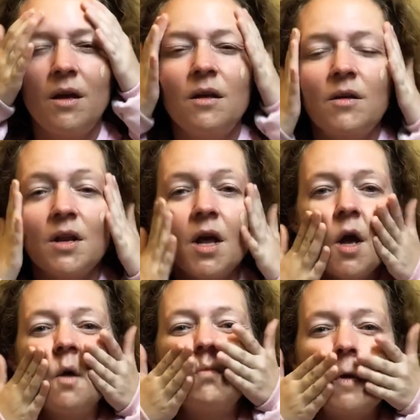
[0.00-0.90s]
You can
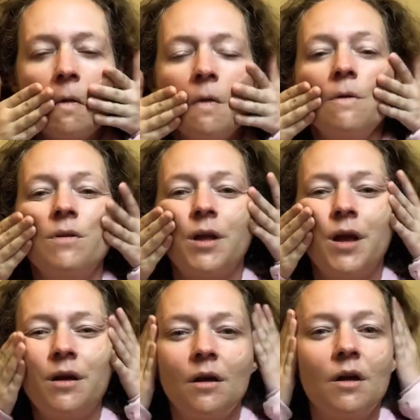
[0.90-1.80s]

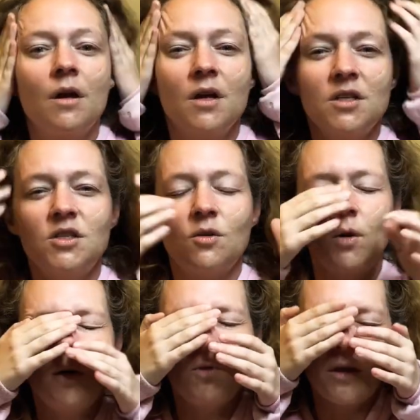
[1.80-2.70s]
absolutely do
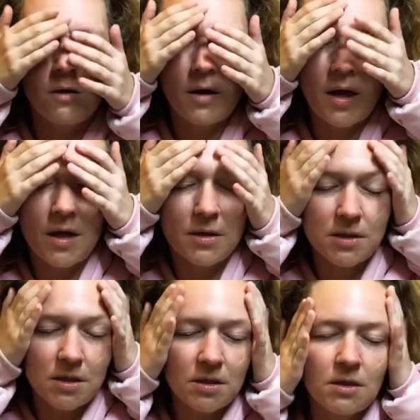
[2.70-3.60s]
it with your
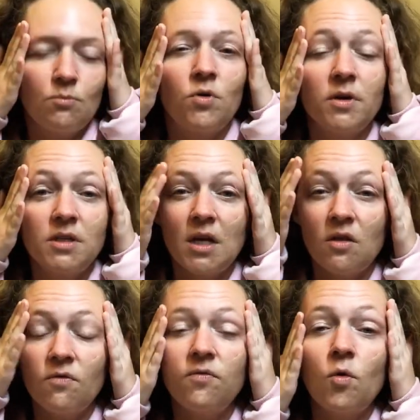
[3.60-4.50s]
hands. And it's important to get
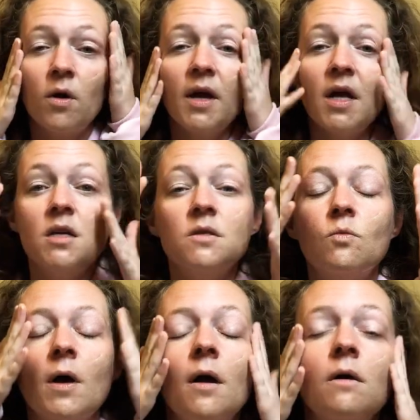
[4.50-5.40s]
the forehead as
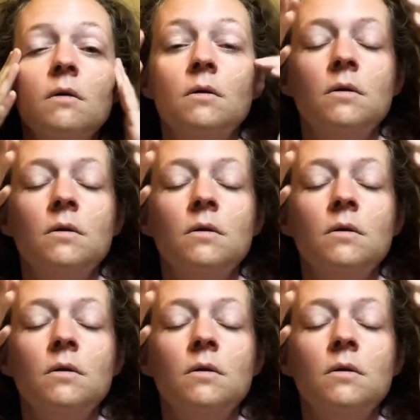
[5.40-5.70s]
well.